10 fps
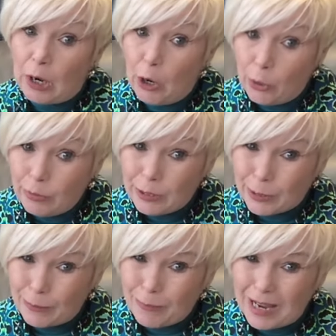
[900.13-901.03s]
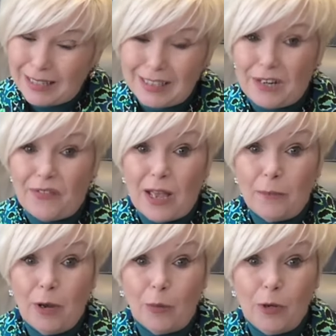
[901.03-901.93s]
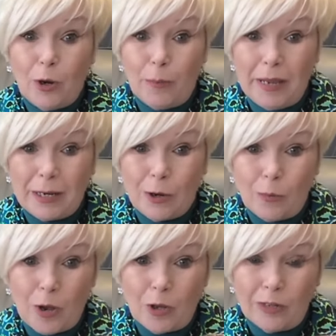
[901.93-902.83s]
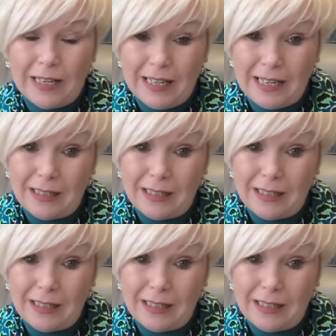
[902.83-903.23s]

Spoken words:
I hope you don't mind if I pop your pick up on